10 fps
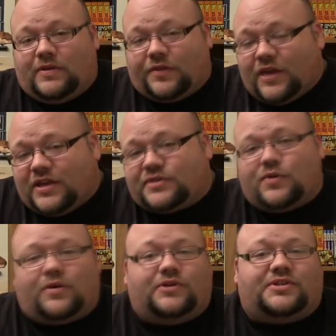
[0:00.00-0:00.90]
The thing is,
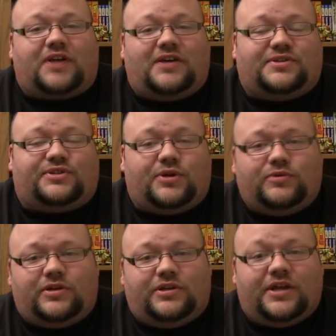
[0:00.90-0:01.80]
though, her disguise is so
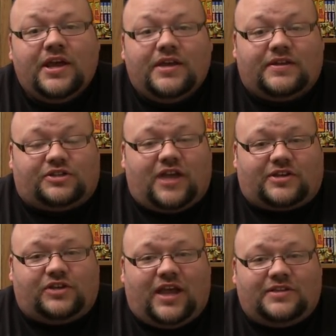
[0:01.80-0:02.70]
good that she
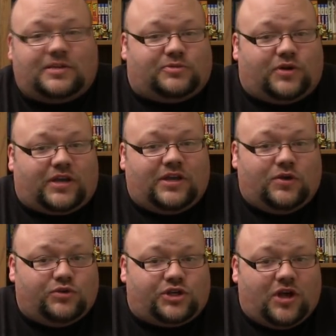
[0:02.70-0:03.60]
actually ends up tricking
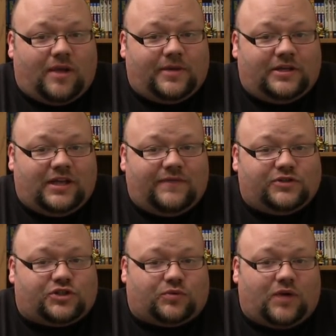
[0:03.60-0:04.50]
Ushiyama and even
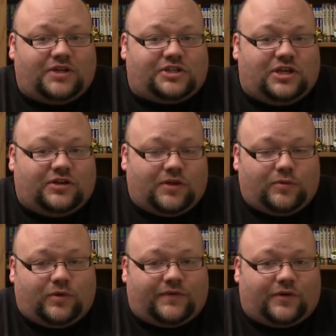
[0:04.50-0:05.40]
Shiraishi, another
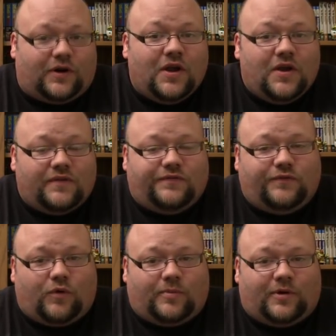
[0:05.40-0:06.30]
one of her
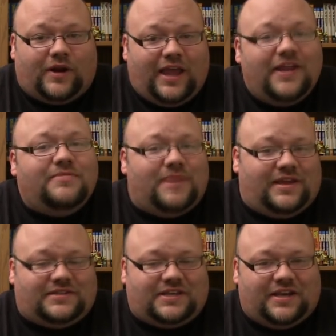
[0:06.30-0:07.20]
former
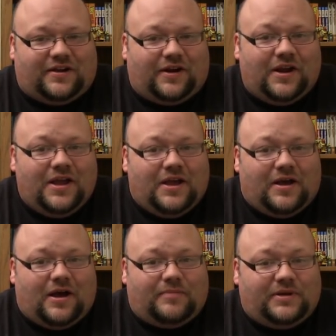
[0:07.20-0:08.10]
inmates here.
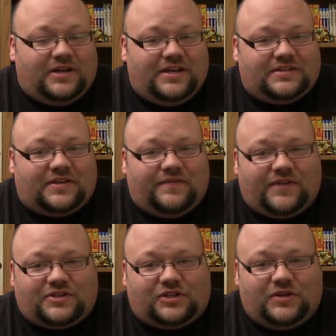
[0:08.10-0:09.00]
But it is
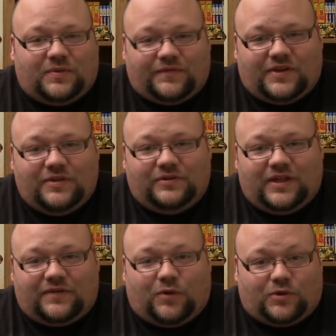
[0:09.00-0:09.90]
eventually revealed
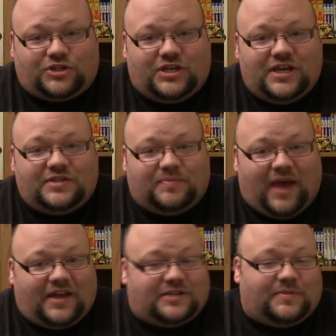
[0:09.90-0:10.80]
that, of course, she is
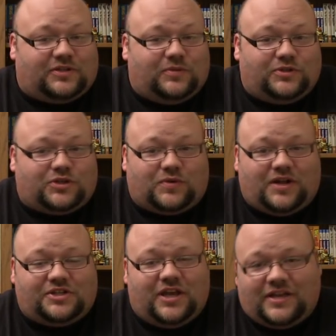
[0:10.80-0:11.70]
bad, especially when
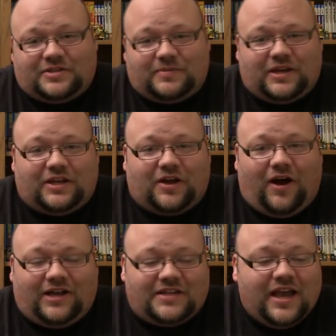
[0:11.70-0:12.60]
Shiraishi ends up getting
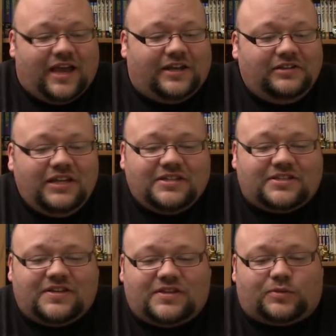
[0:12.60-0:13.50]
caught, and it leads
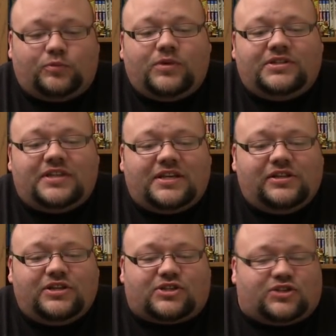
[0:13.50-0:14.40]
to this
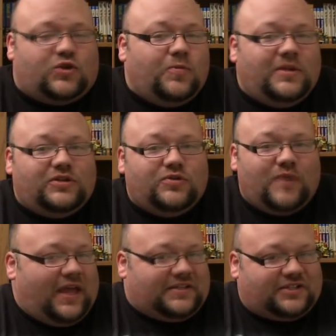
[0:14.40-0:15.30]
ridiculous
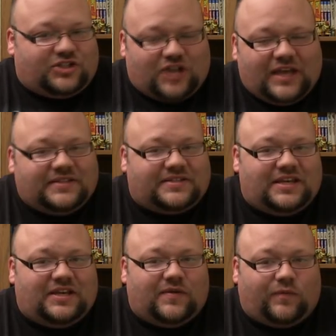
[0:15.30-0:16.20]
Scooby-Doo-esque chase
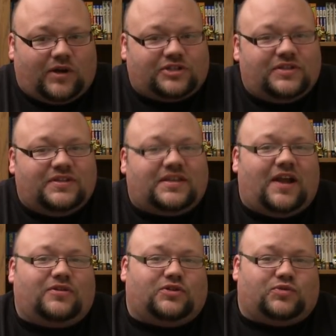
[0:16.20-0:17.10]
scene of watching these
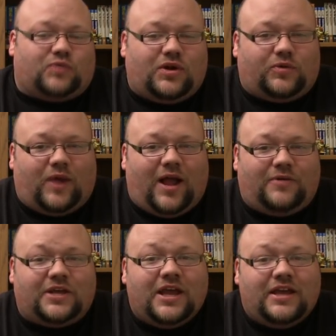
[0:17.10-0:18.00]
characters run
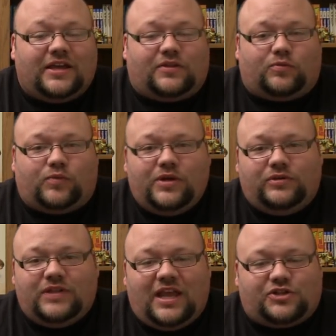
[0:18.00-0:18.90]
around, get the real
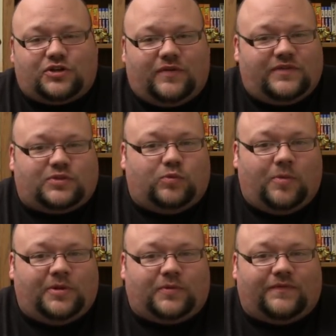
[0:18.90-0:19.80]
nature of this
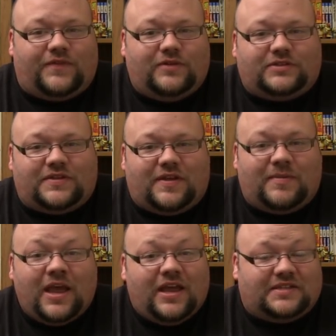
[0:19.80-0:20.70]
woman revealed to
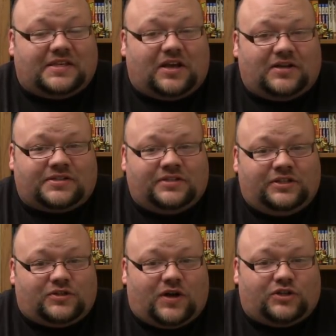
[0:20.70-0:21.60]
them as they constantly
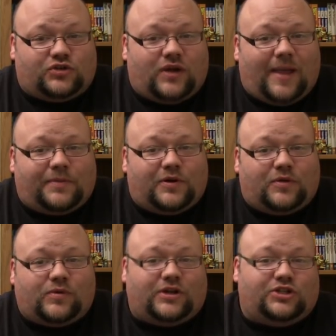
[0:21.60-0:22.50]
try to trap her,
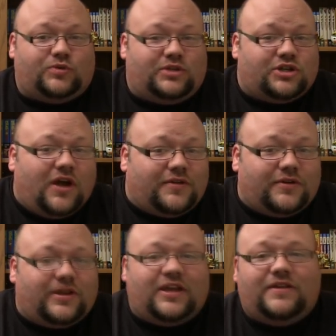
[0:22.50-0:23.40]
run into each
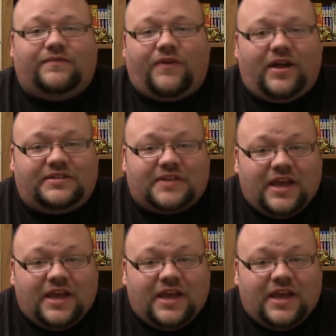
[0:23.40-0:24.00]
other, get in fights,